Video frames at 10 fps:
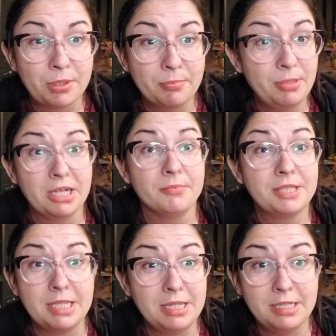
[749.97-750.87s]
pick up
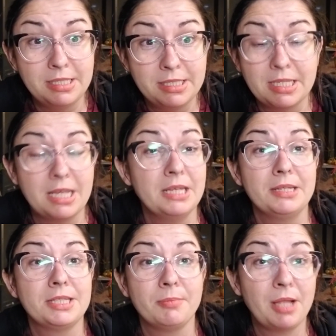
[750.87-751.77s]
seeds and
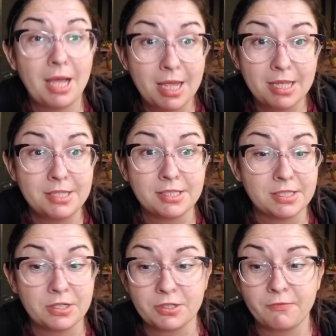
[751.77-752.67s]
supplies, because
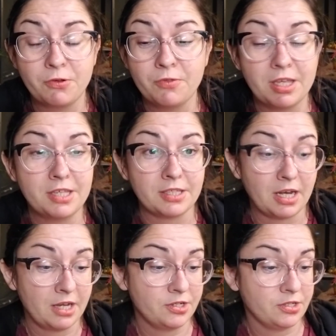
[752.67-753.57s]
there's a few things that
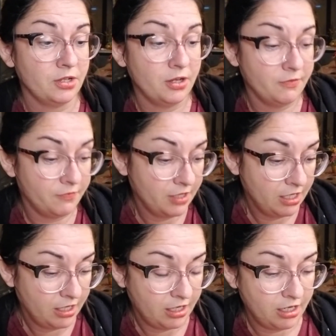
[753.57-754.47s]
I just love
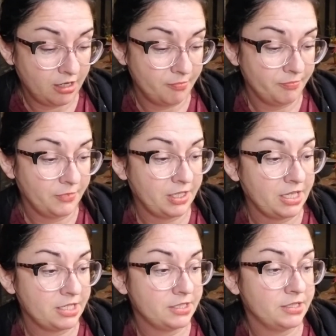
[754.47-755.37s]
that
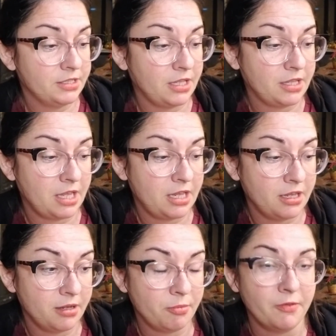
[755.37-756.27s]

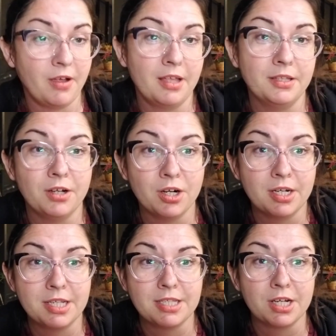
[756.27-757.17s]
they provide in the
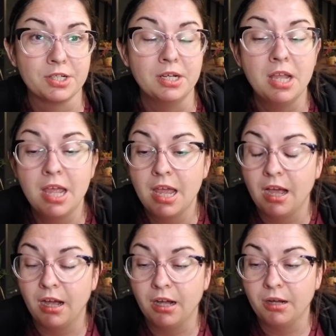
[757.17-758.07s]
gardening section.
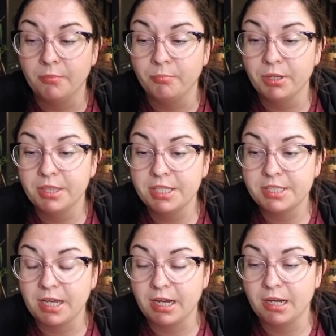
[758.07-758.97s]
But this
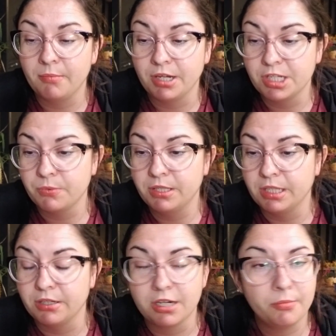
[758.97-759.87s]
time I just went
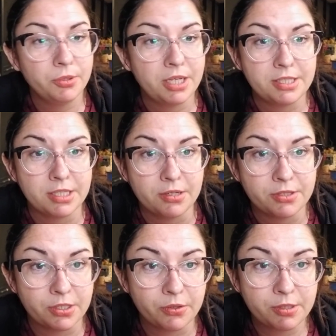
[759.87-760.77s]
there a couple days ago,
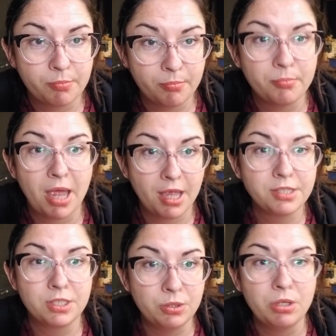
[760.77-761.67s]
so it was
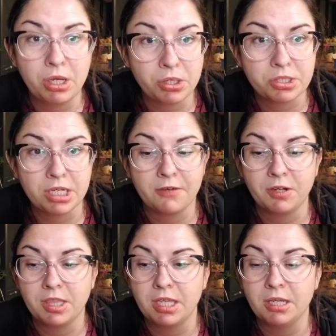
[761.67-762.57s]
past New Year's and
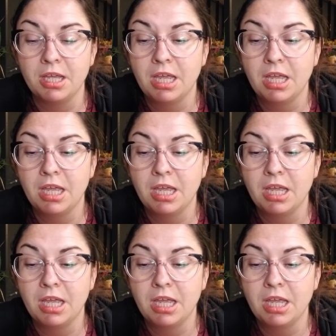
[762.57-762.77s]
everything,